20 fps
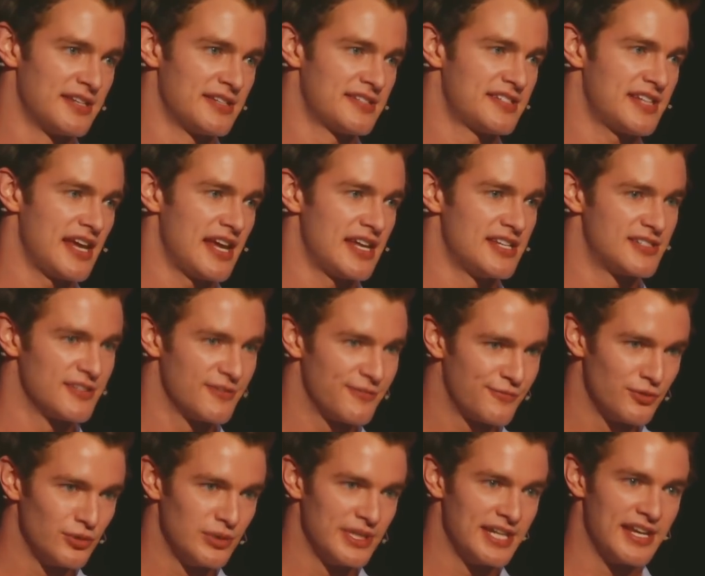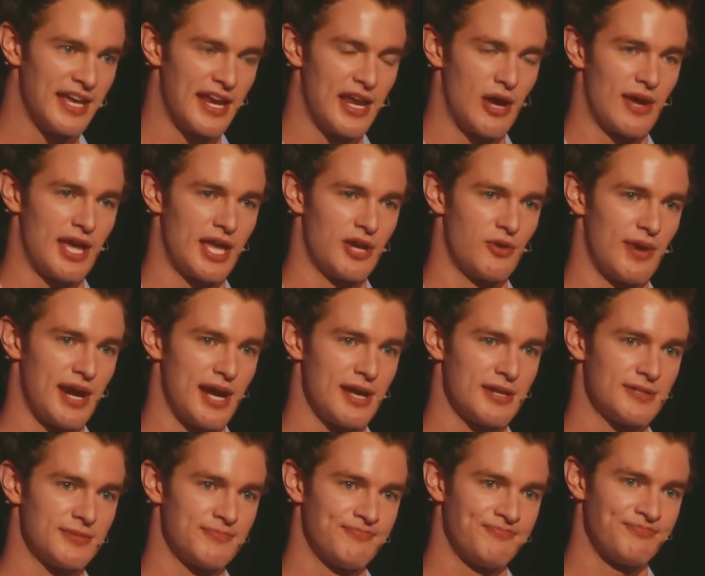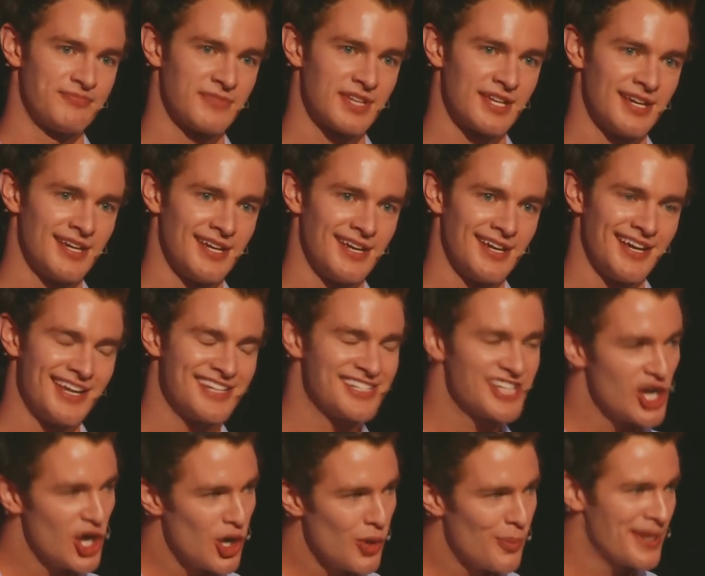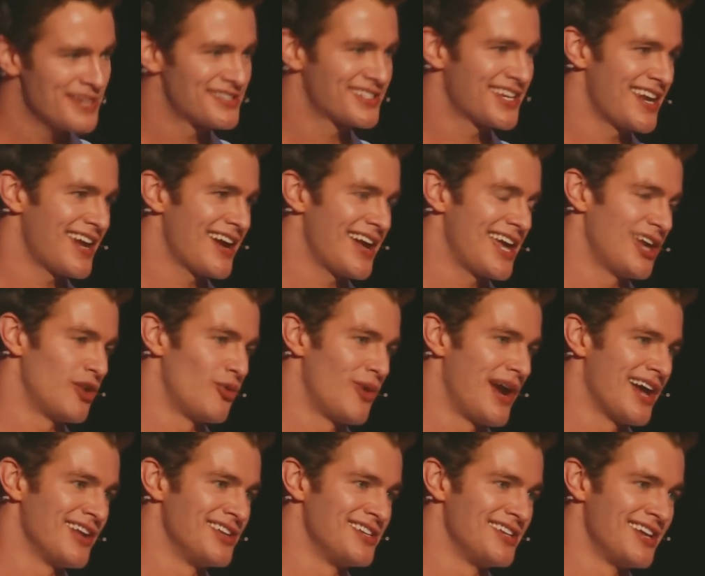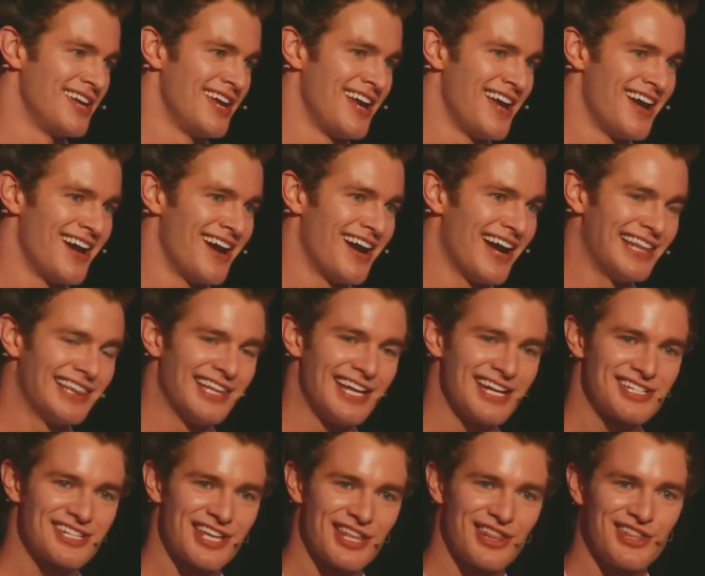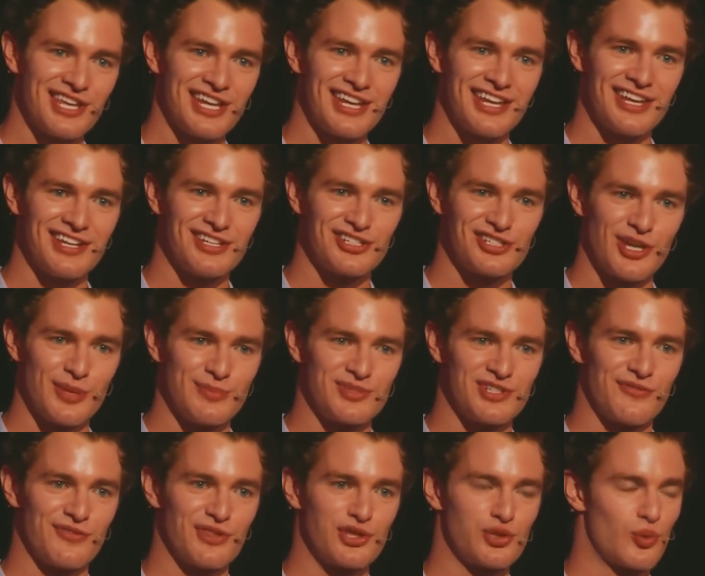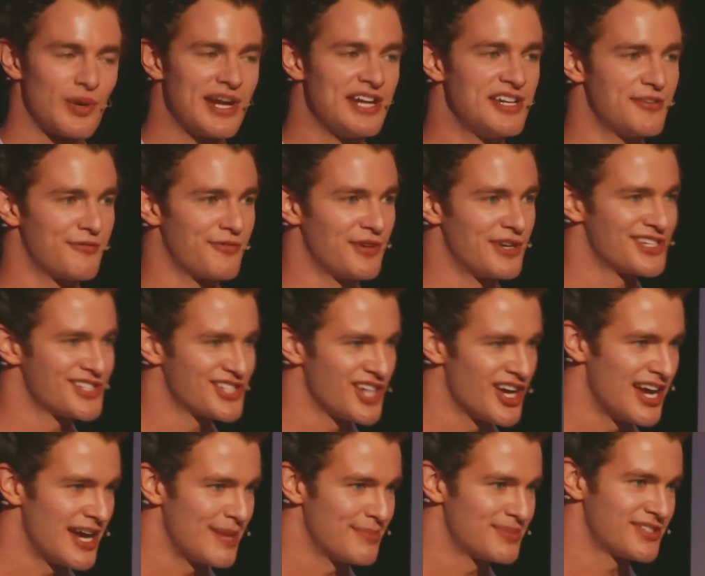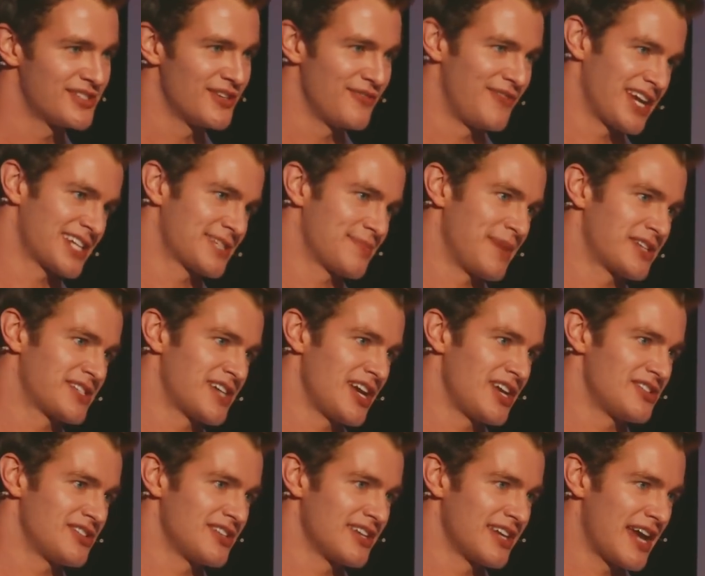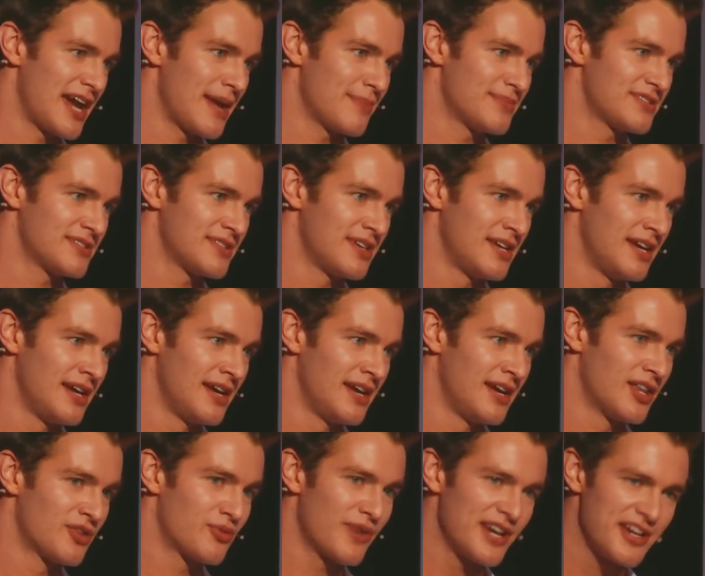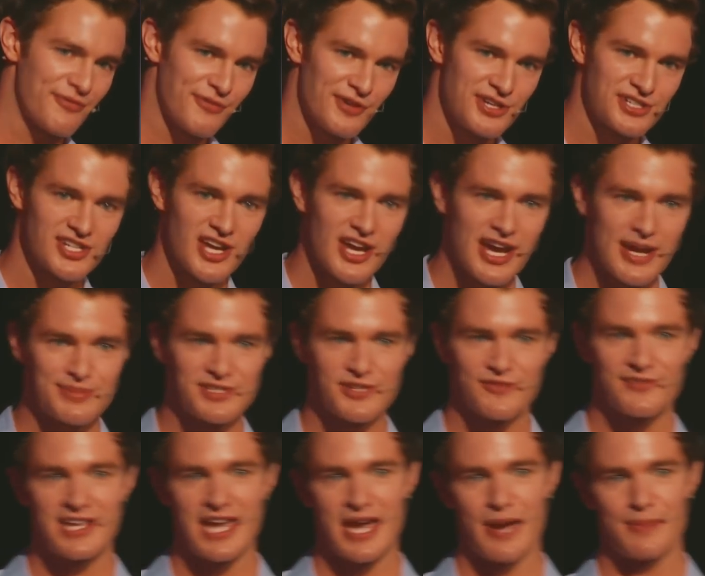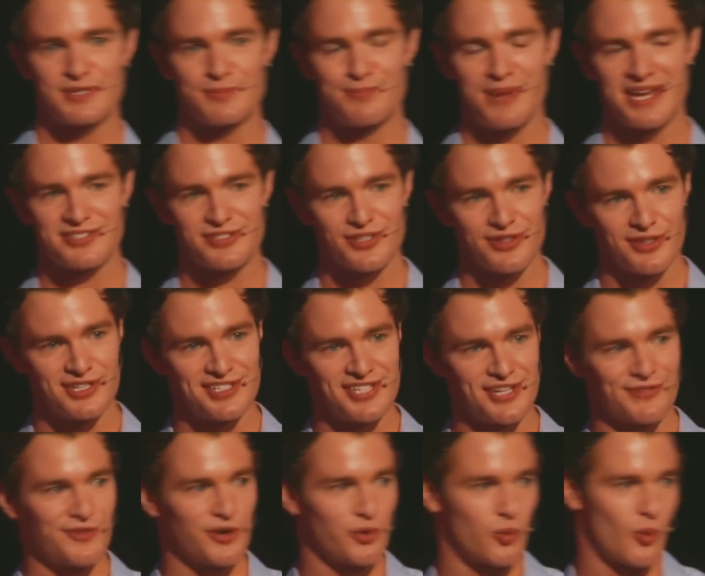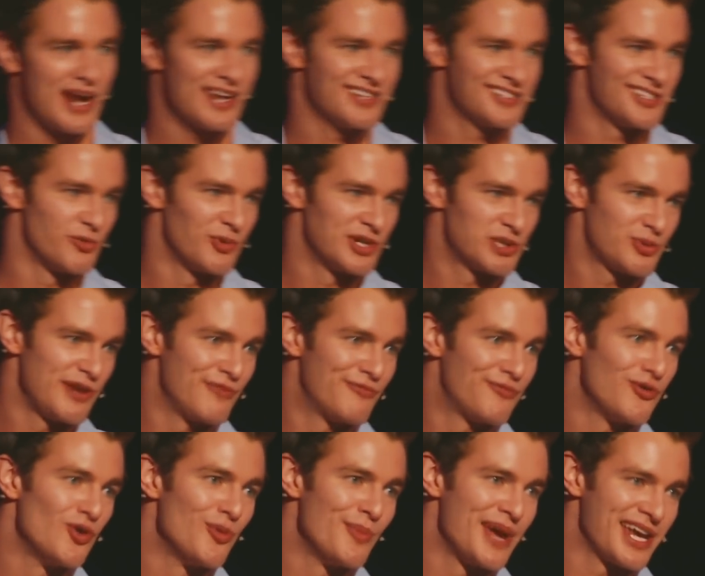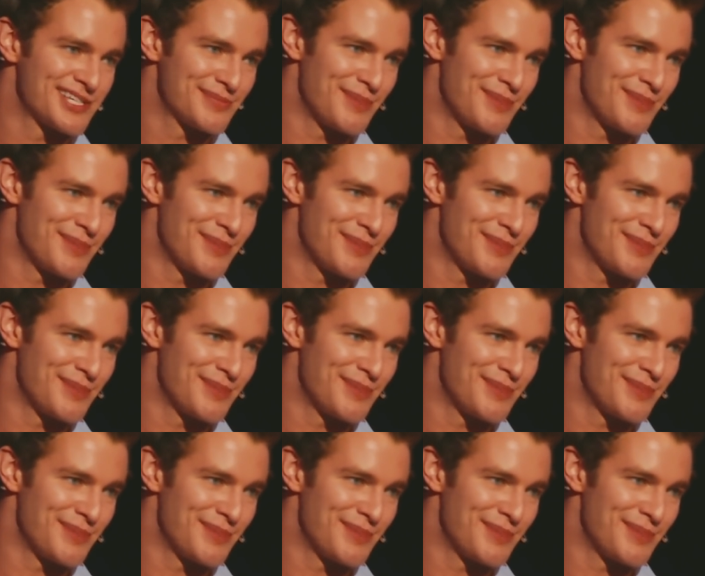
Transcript: understand, to fully get our head around. And to help us get our head around it, I like to think in terms of three different types of expectation gaps. Three different types of gaps based on the different ways in which we form